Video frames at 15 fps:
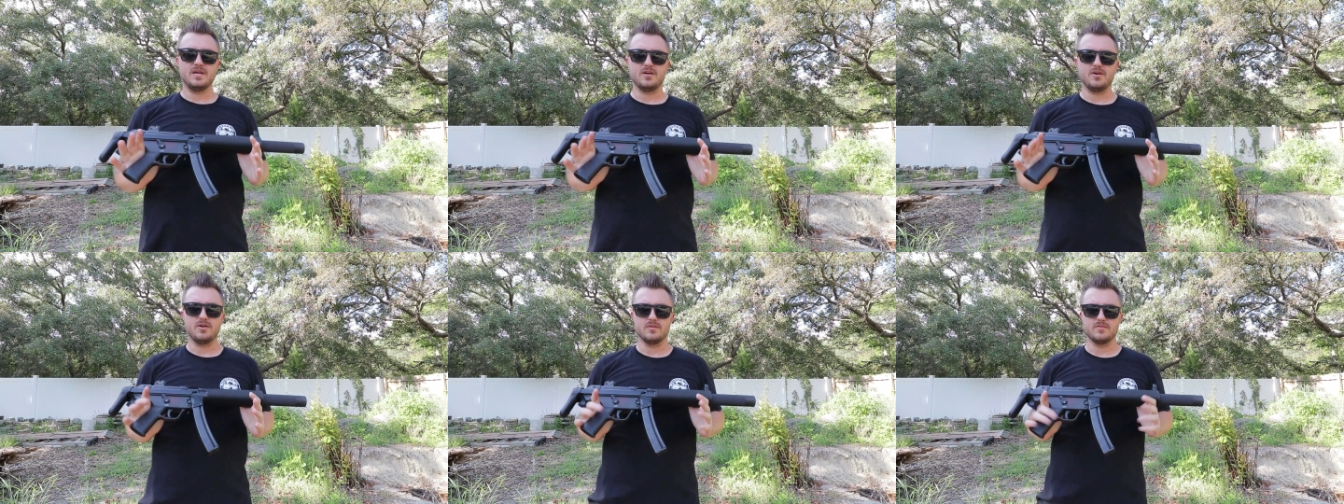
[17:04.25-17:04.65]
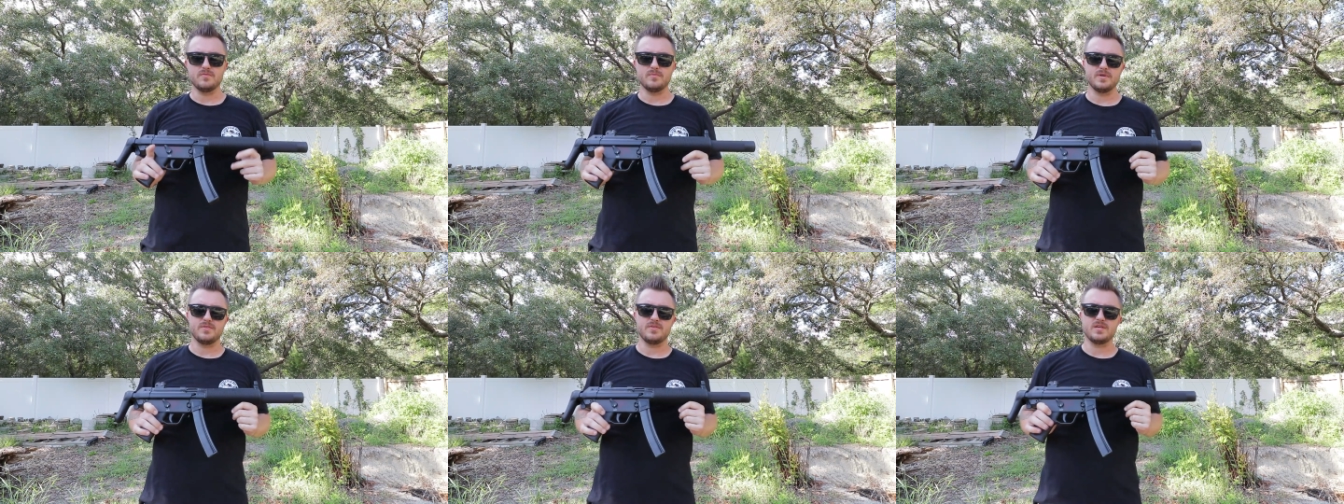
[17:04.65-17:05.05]
at all of
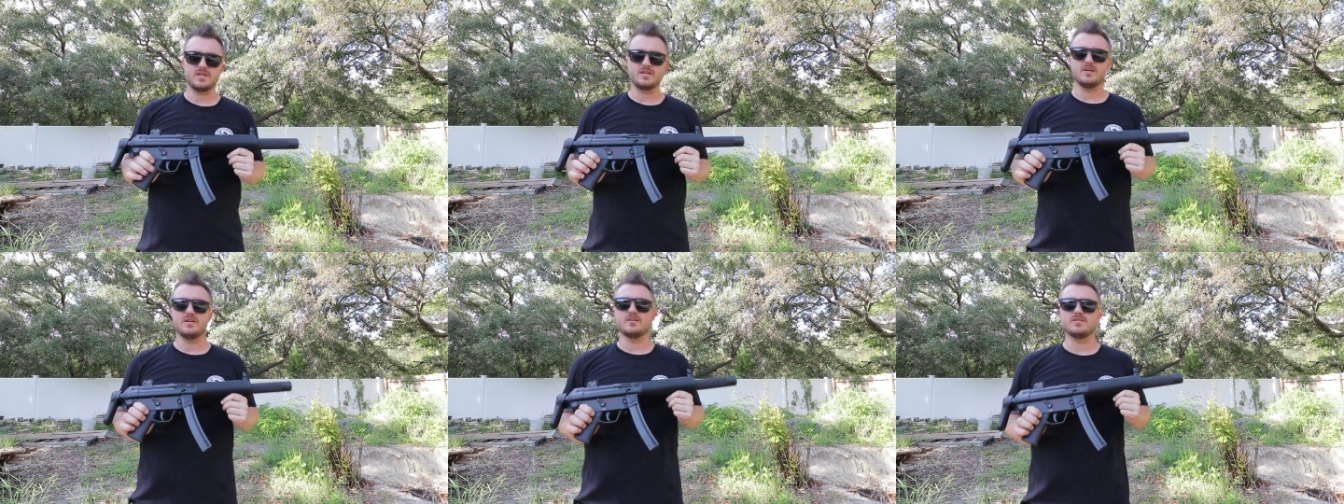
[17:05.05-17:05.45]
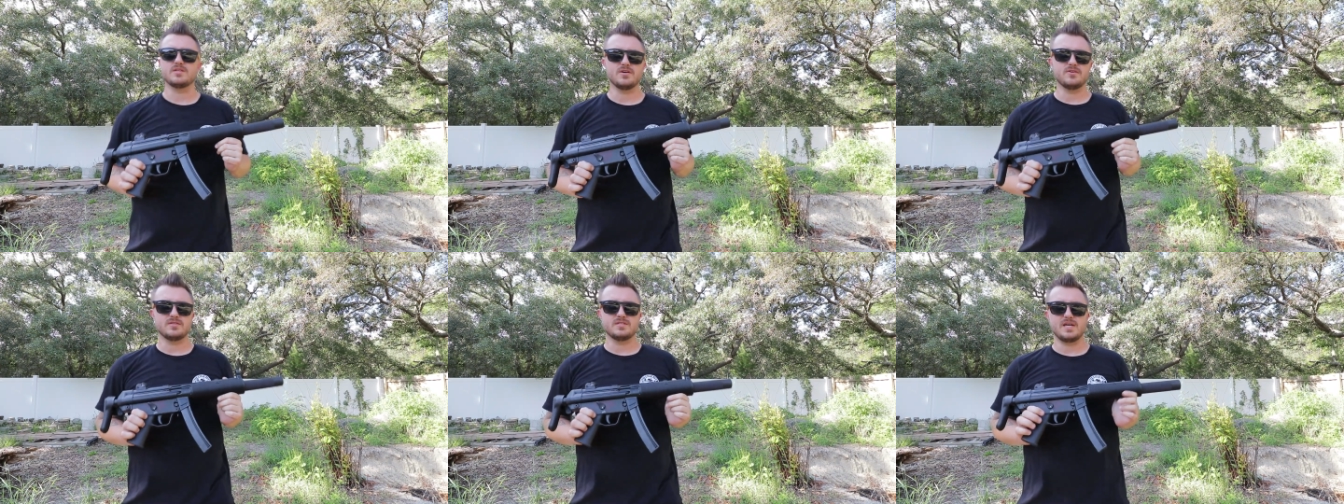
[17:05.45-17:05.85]
them. I think uh,
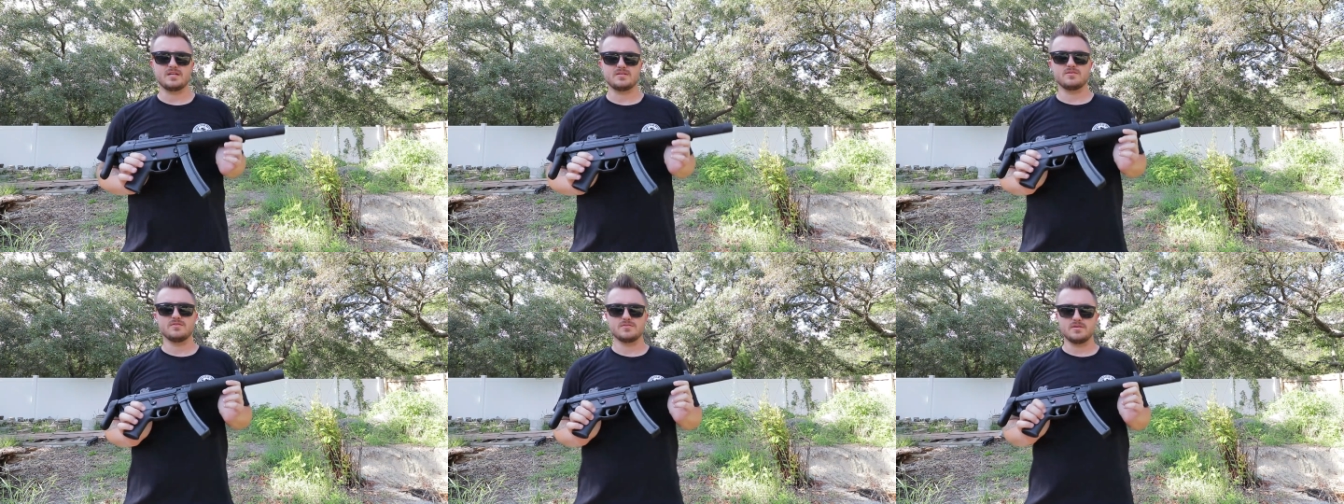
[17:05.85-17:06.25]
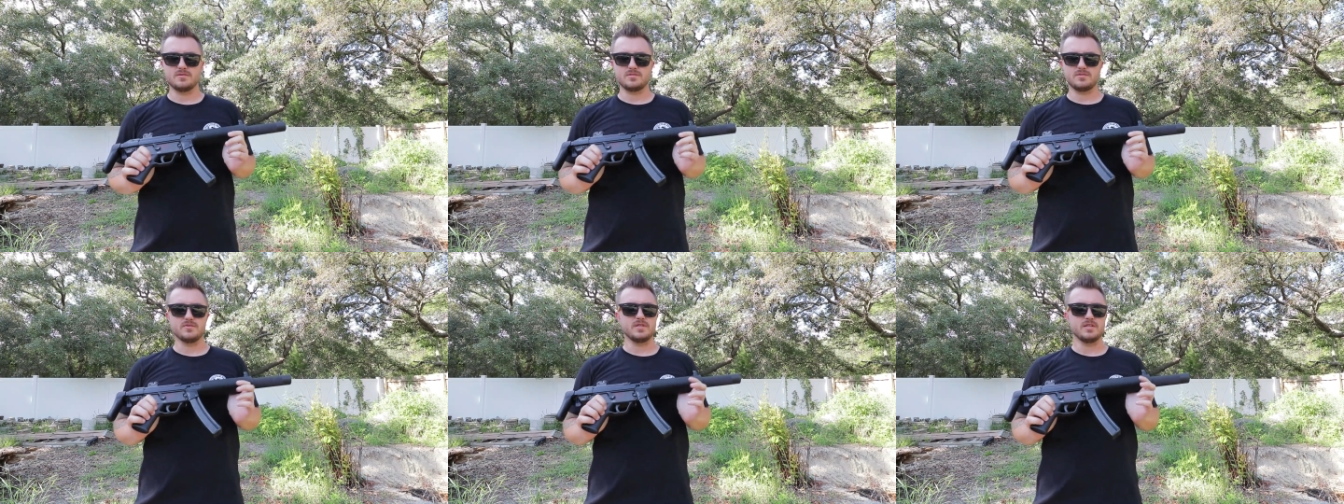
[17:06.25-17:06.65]
Dakota Tactical is
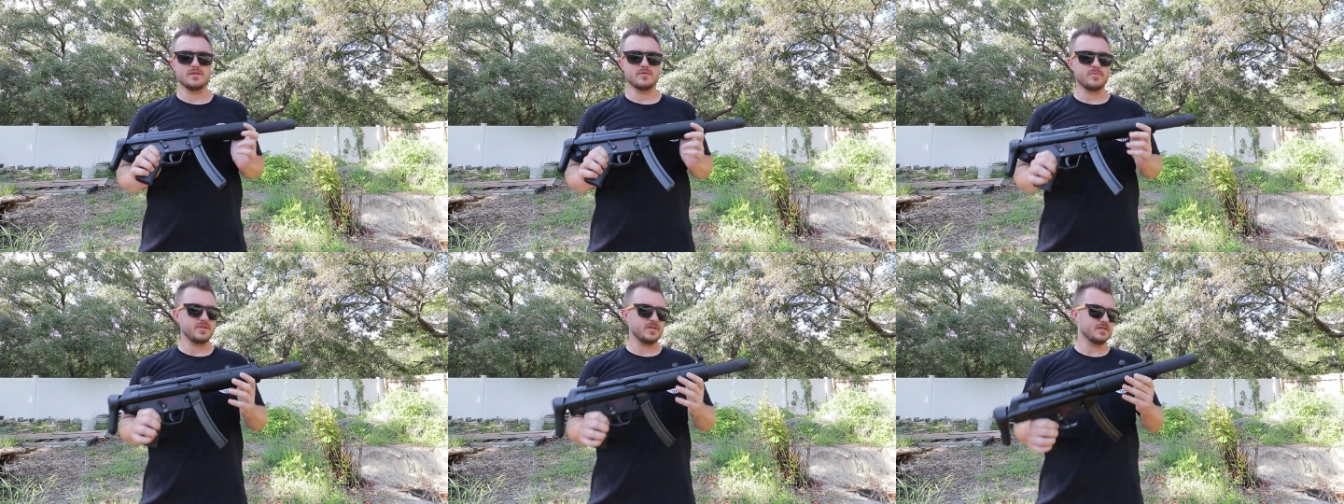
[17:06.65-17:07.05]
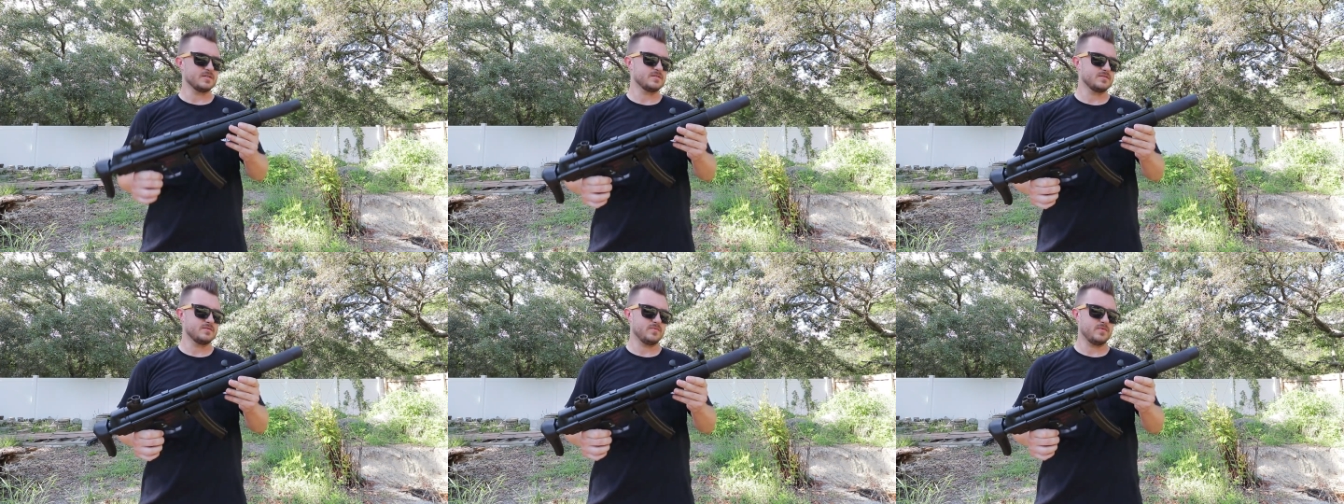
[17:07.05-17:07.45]
also a year
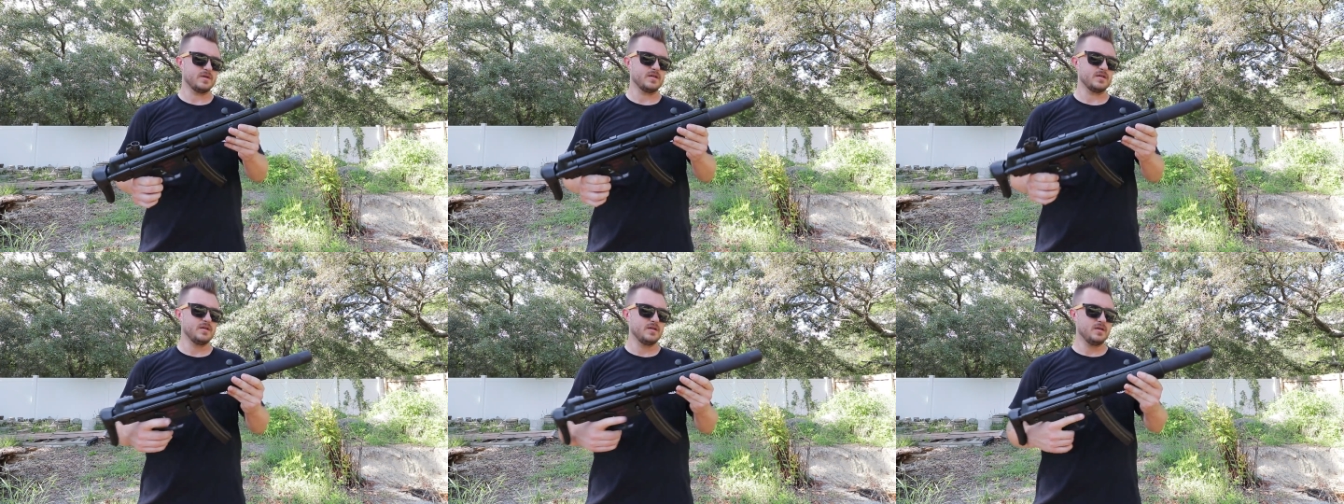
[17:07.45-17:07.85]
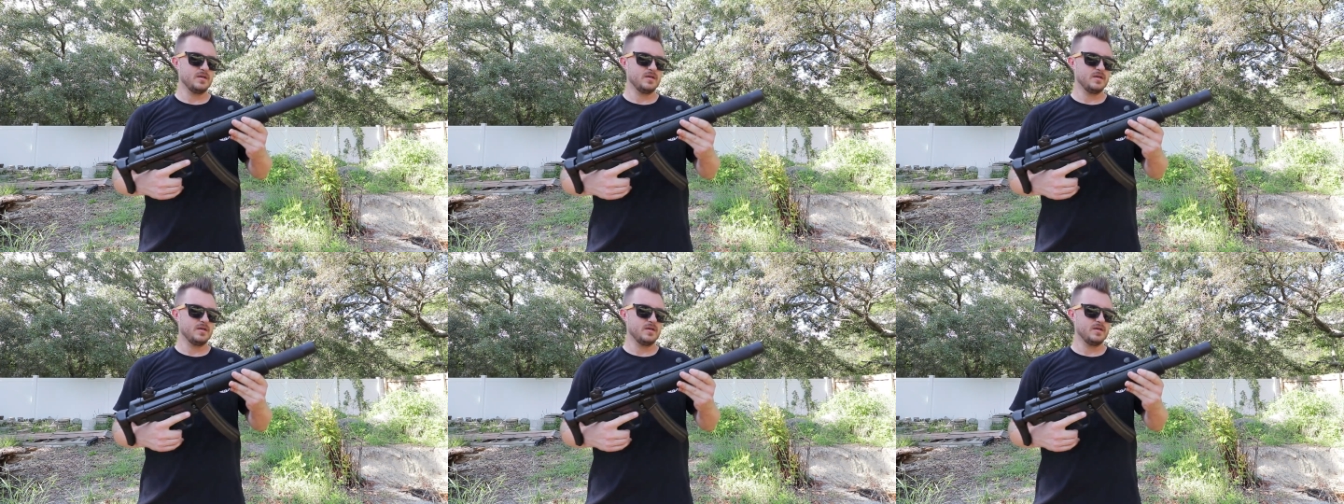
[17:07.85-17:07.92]
plus wait.